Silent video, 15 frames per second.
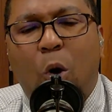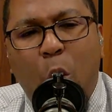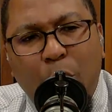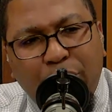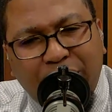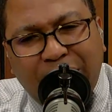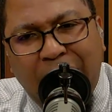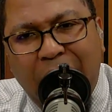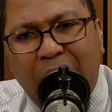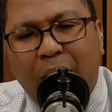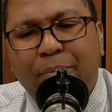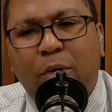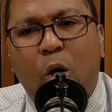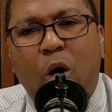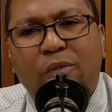over
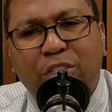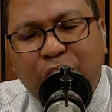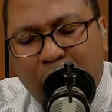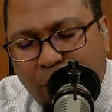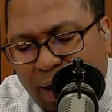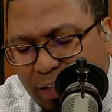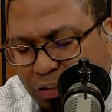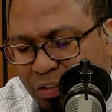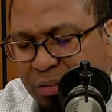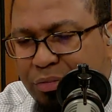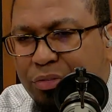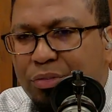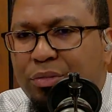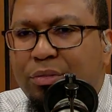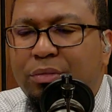time, over
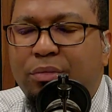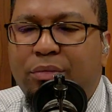generations.